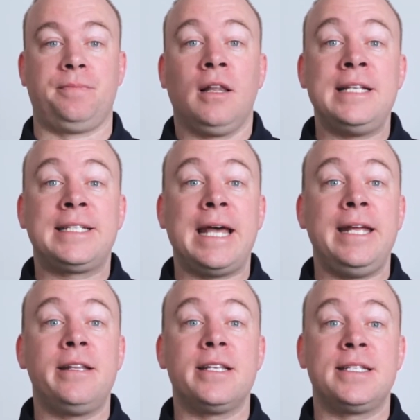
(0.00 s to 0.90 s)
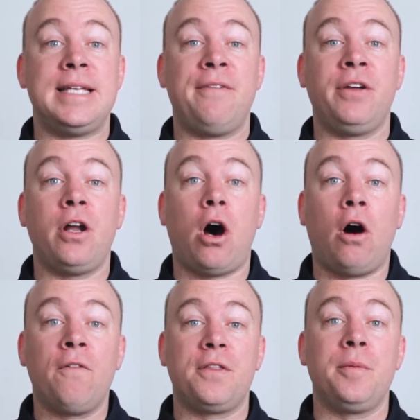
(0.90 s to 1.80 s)
Let's get into the 7
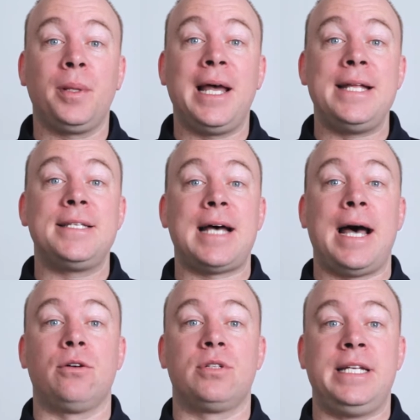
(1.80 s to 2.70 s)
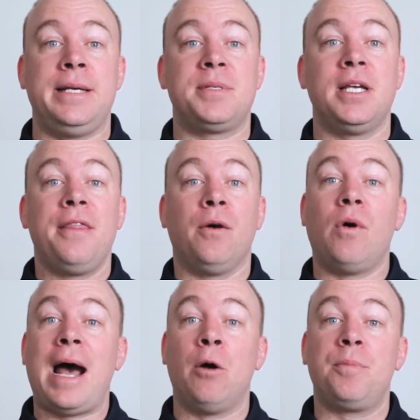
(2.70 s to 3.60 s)
off-the-plan sales tips that
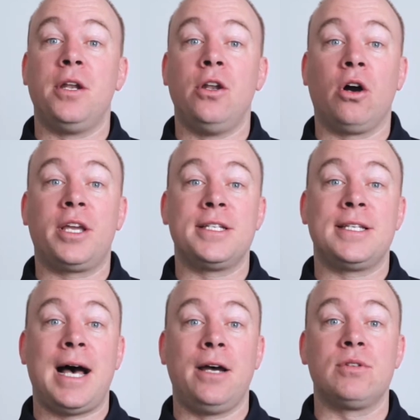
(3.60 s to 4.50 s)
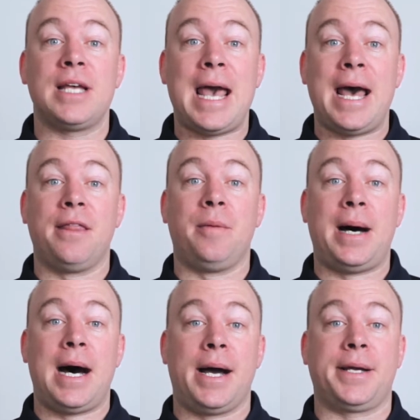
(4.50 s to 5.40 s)
will help you knock your sales out of the
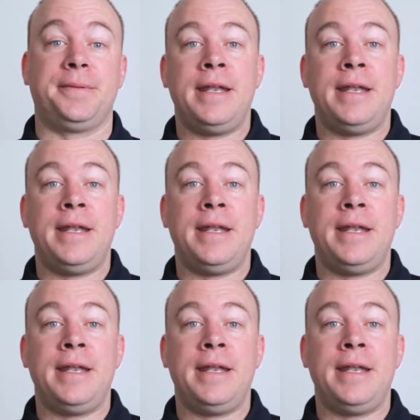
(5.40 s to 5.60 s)
park.